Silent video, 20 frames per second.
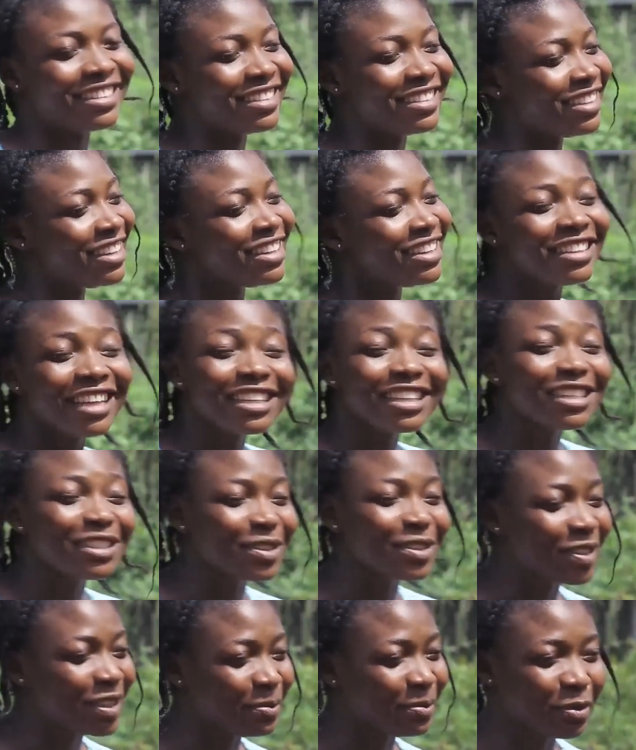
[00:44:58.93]
Hey,
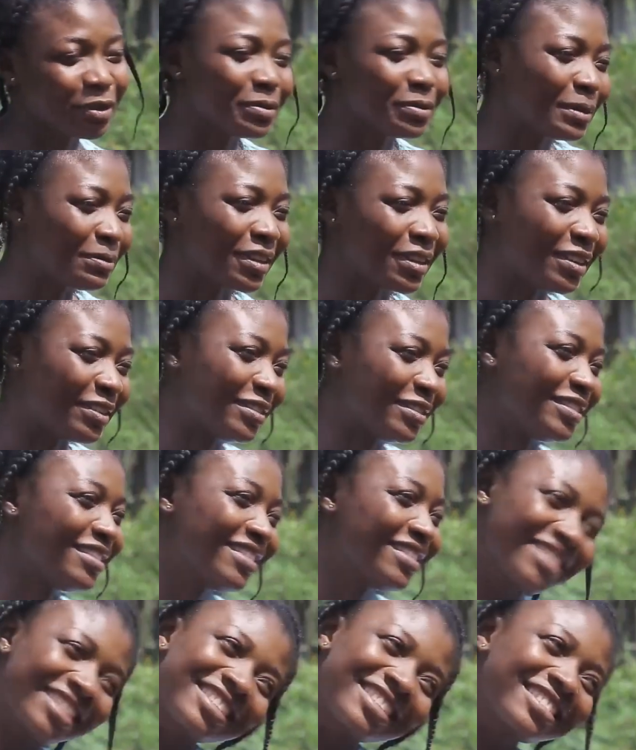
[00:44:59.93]
that is not a
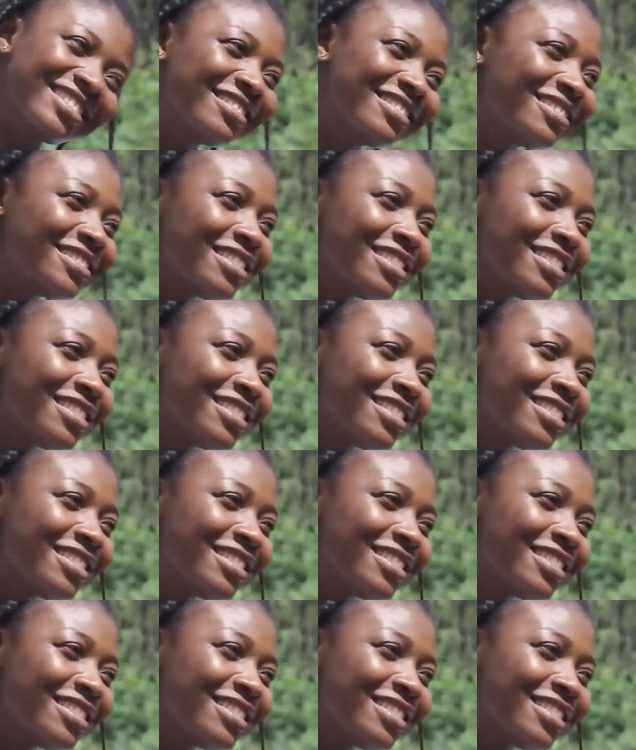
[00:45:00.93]
problem now.